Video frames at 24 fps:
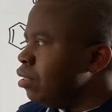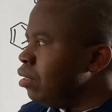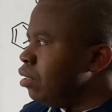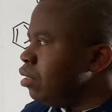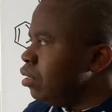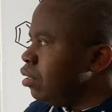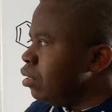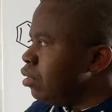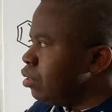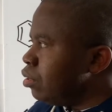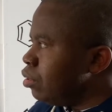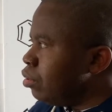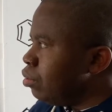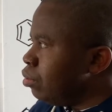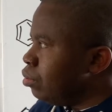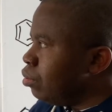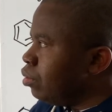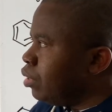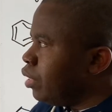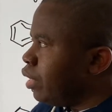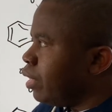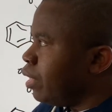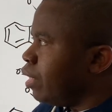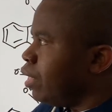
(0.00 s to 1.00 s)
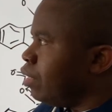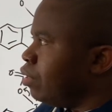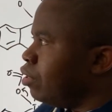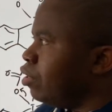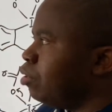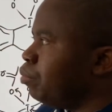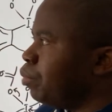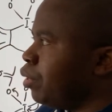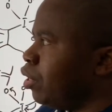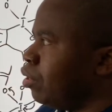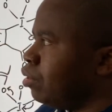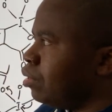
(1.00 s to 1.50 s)
So they cannot be
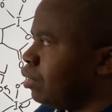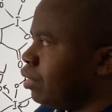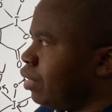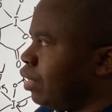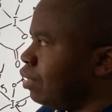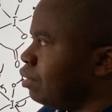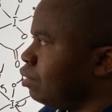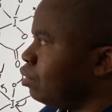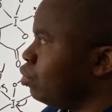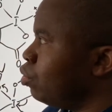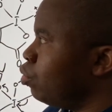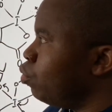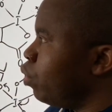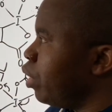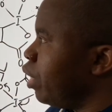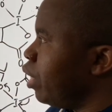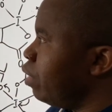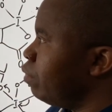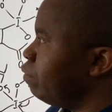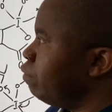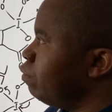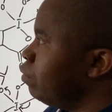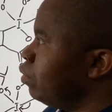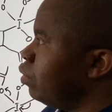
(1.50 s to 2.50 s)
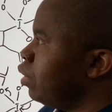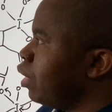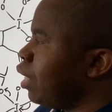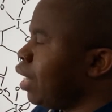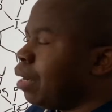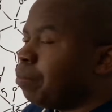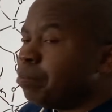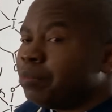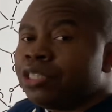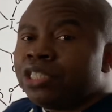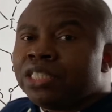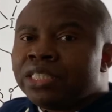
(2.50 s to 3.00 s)
oxidized. So we have
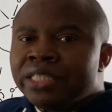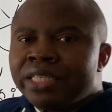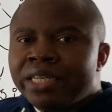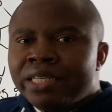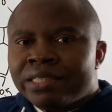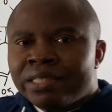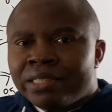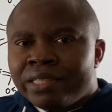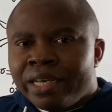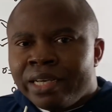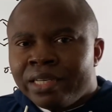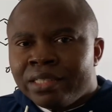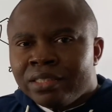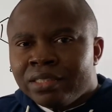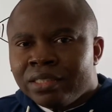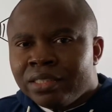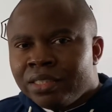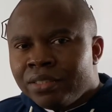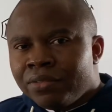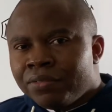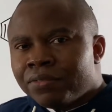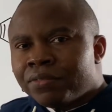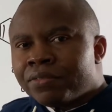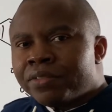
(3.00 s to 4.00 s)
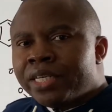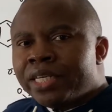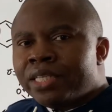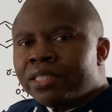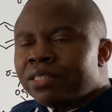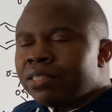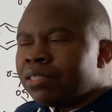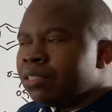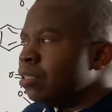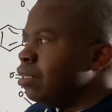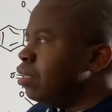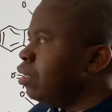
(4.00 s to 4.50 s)
appreciated different
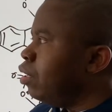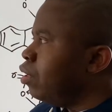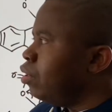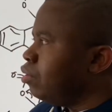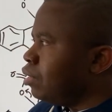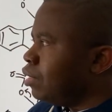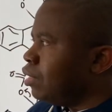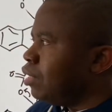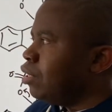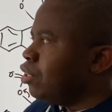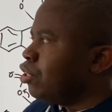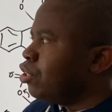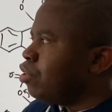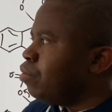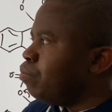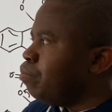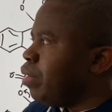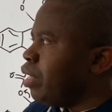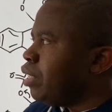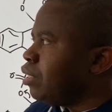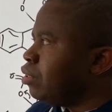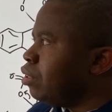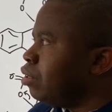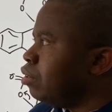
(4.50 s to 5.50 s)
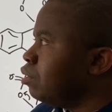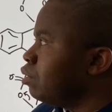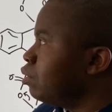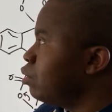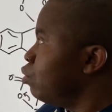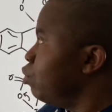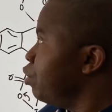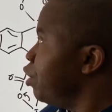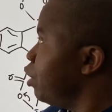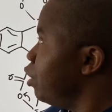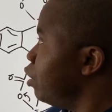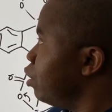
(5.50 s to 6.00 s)
oxidation methods to
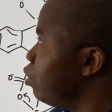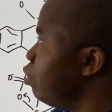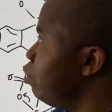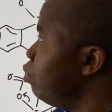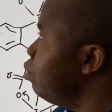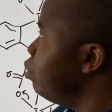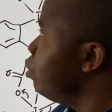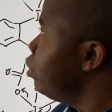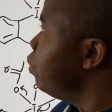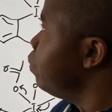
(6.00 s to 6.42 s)
include